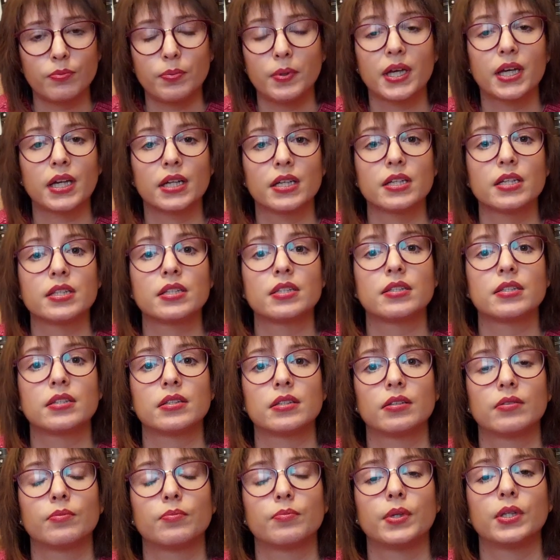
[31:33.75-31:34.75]
because
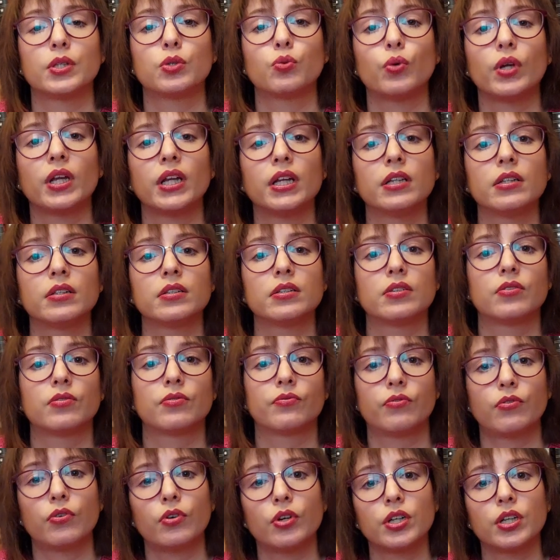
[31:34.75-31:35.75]
between the
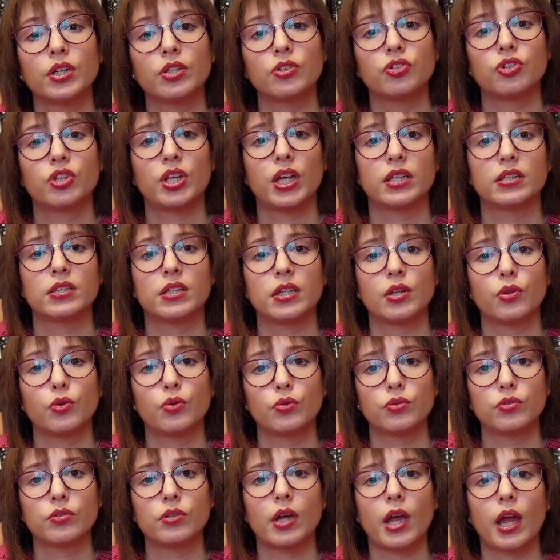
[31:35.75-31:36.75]
voyage that they
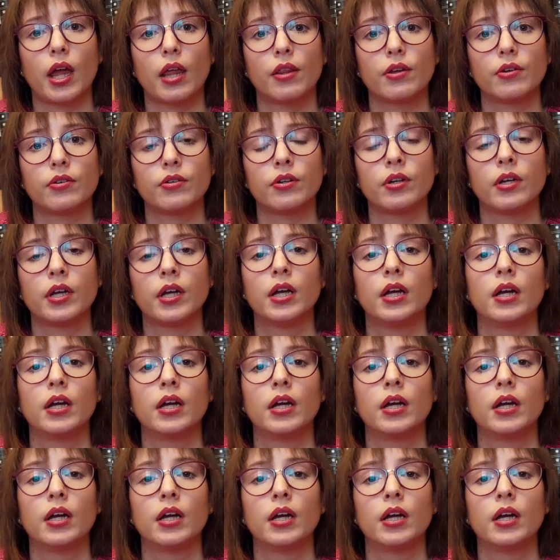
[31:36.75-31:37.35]
do together,